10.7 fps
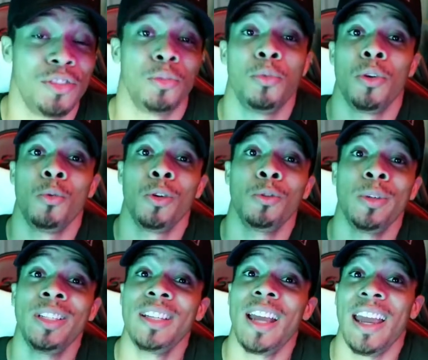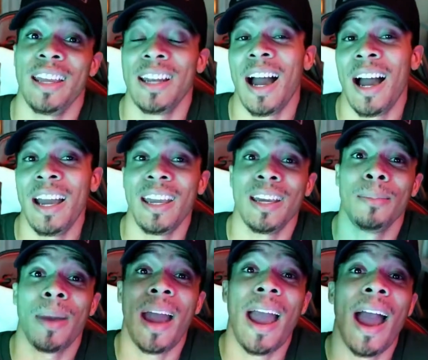boy Whirlwind, and I am
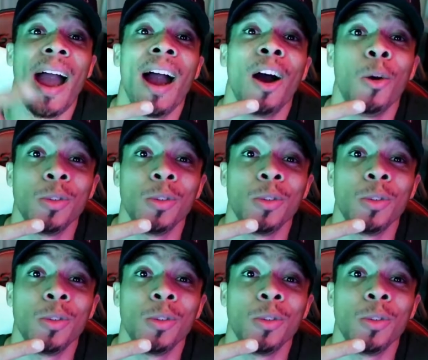out.